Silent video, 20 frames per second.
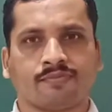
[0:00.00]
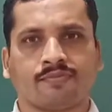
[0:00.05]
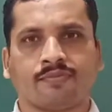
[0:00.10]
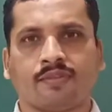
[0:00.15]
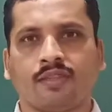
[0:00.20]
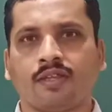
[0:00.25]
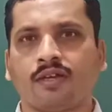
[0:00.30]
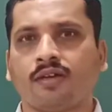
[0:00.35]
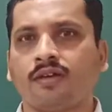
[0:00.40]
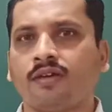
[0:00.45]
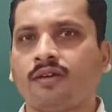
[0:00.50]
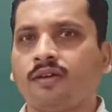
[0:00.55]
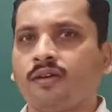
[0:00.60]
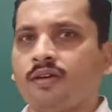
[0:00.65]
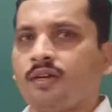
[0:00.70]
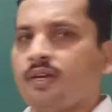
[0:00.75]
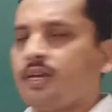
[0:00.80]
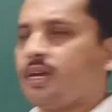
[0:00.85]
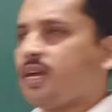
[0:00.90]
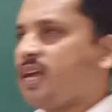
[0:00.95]
the
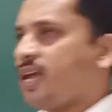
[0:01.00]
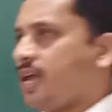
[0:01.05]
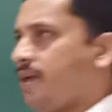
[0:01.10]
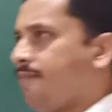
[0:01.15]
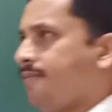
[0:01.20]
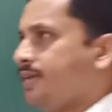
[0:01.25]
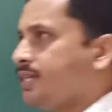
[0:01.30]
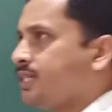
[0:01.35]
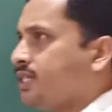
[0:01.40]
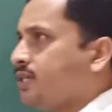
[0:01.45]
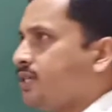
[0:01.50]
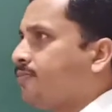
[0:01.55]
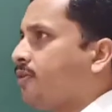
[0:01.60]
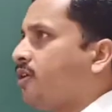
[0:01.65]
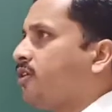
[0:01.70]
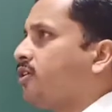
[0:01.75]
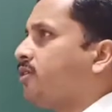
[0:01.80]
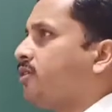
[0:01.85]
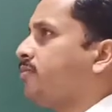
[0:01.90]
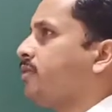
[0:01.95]
emissive power
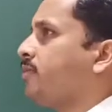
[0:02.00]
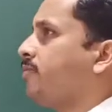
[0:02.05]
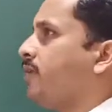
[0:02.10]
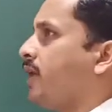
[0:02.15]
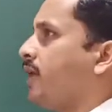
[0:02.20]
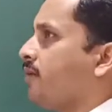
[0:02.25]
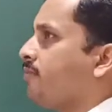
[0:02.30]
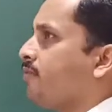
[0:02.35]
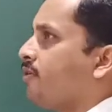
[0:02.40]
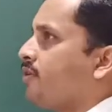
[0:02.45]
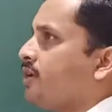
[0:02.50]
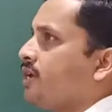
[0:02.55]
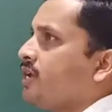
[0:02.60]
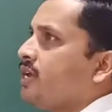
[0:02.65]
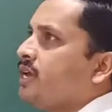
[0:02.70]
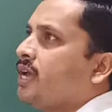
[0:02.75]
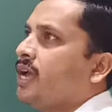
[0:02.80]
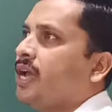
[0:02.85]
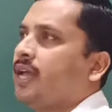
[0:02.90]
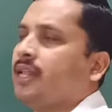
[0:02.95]
of the black body
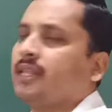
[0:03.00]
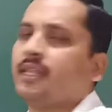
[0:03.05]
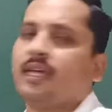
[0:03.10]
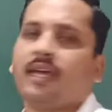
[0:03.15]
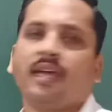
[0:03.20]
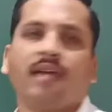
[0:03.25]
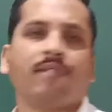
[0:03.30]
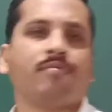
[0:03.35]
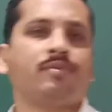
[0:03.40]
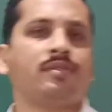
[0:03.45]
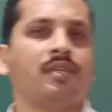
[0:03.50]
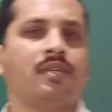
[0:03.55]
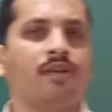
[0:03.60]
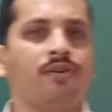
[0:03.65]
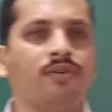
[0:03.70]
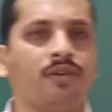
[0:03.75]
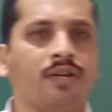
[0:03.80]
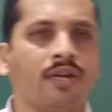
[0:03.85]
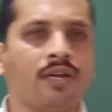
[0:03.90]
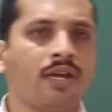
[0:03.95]
and the absolute
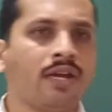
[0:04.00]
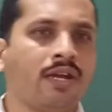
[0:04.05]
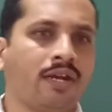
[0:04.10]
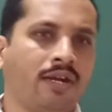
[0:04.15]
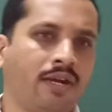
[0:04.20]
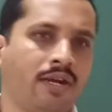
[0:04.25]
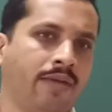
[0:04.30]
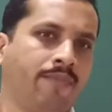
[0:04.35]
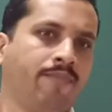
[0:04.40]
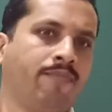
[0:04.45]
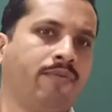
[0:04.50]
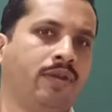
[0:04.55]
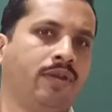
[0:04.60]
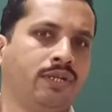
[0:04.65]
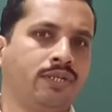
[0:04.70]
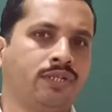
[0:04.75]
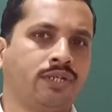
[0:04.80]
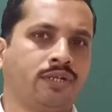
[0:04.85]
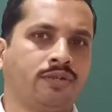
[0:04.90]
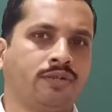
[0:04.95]

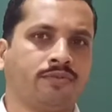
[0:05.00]
temperature.